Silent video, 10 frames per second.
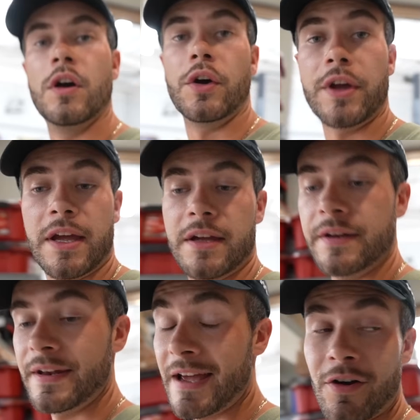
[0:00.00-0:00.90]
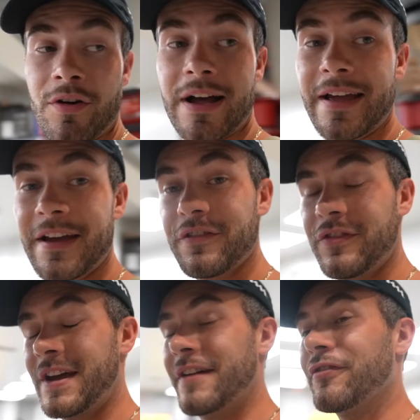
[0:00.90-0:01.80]
Okay, now I have
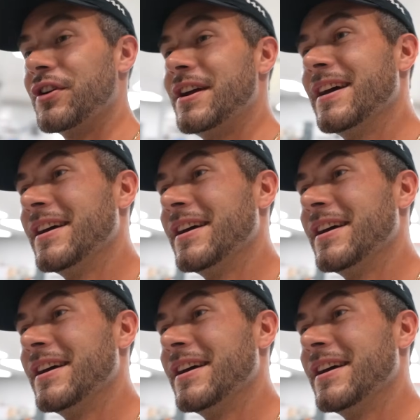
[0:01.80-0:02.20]
every